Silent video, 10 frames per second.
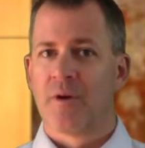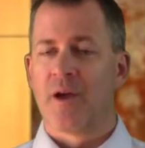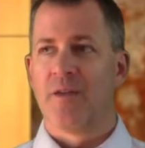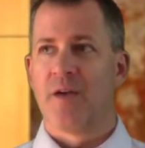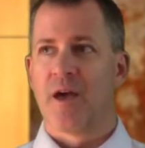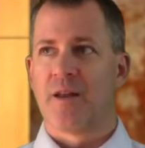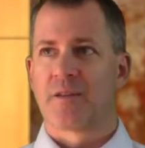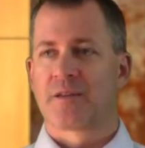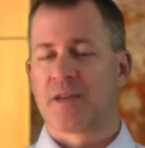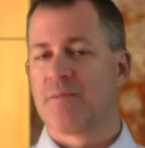And then
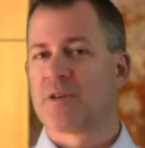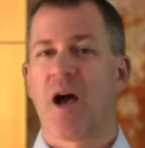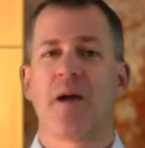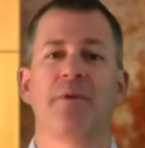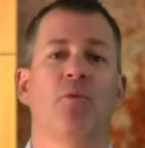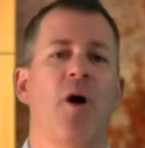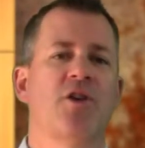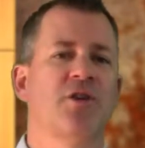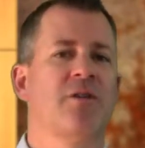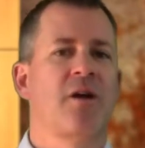at the same time, you're
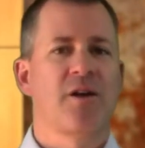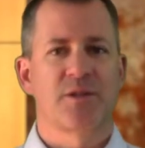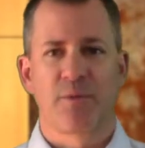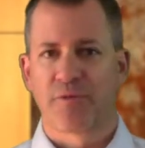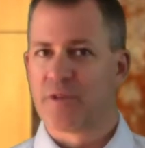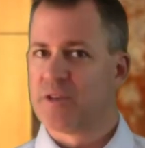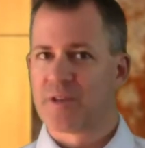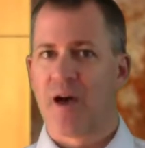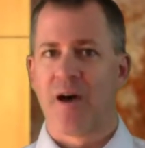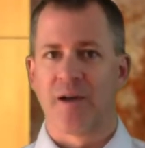watching your customer for these
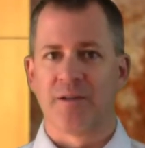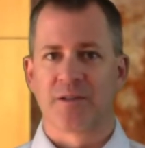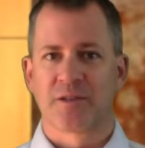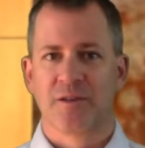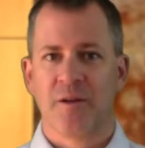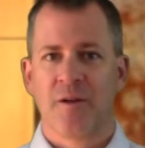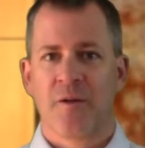signs